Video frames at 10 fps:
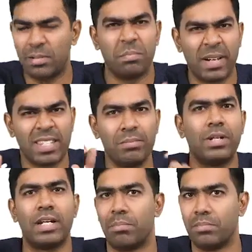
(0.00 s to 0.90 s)
by
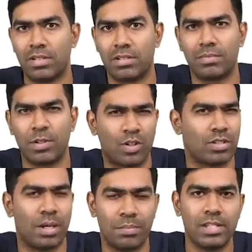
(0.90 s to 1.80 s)
simple numbers,
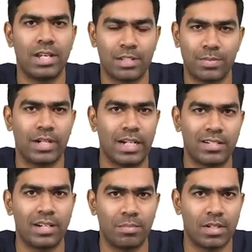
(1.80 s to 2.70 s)
because a PG aspirant
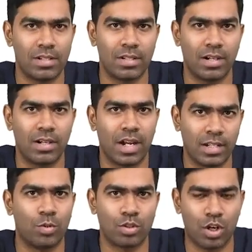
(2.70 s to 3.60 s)
needs numbers, isn't it? And
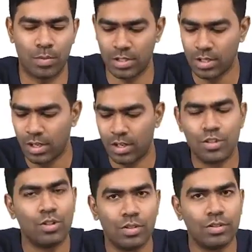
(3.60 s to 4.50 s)
the most commons.
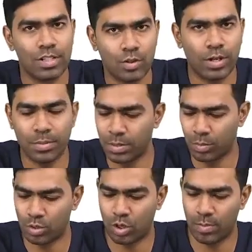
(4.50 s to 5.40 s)
So this is going to be the
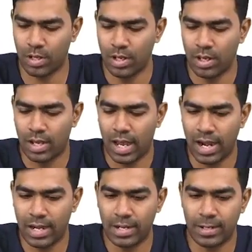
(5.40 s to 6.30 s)
most common.
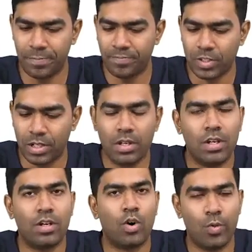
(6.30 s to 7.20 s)
And
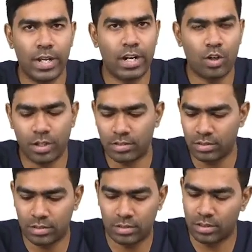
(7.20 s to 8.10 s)
ovarian
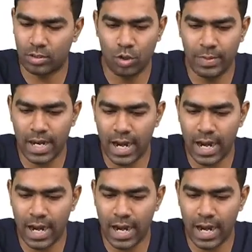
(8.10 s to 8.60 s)
causes could be